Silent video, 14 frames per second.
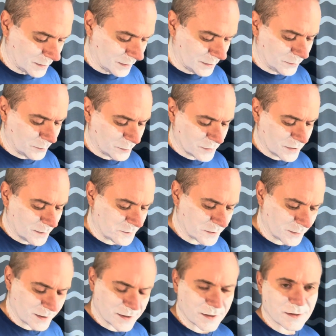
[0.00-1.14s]
little
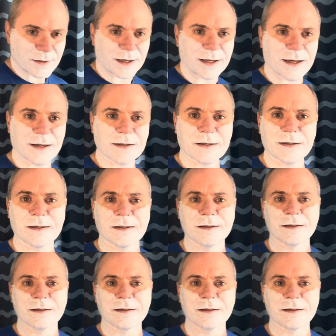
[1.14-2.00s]
presumptuous, I guess.